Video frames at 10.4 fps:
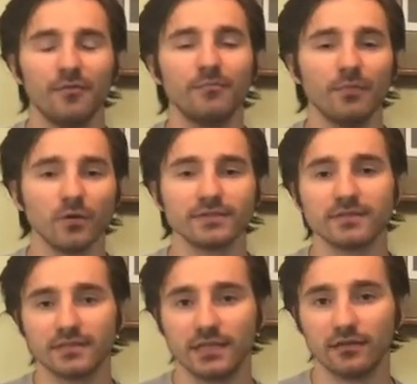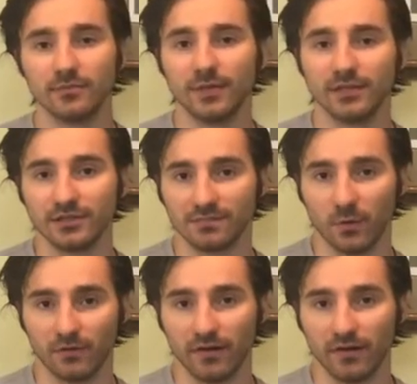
most single pitch sport